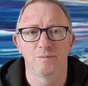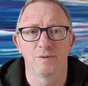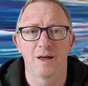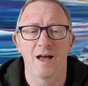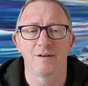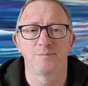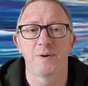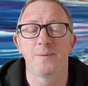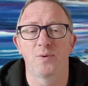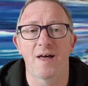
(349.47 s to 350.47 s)
that our
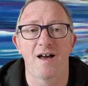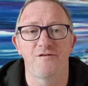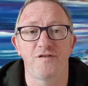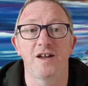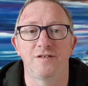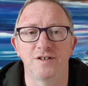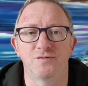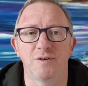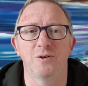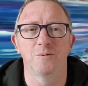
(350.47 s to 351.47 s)
people that our faith is
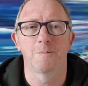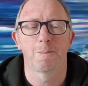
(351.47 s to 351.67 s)
real.